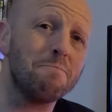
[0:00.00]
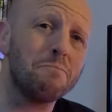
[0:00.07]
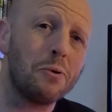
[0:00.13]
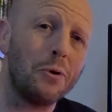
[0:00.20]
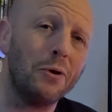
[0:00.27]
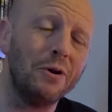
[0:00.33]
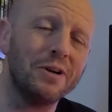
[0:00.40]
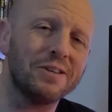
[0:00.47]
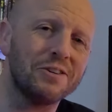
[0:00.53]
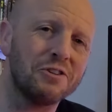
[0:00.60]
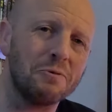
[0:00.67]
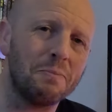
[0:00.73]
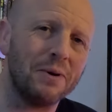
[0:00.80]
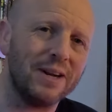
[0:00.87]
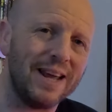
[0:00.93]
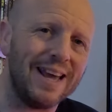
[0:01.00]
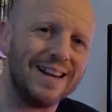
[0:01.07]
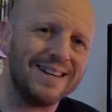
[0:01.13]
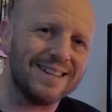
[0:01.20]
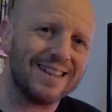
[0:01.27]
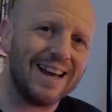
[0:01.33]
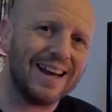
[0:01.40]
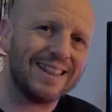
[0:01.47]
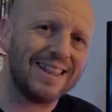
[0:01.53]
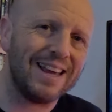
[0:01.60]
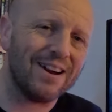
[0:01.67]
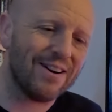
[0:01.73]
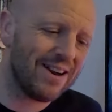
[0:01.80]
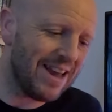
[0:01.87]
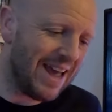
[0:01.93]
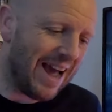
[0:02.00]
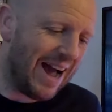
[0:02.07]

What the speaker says: pulled to put into that there.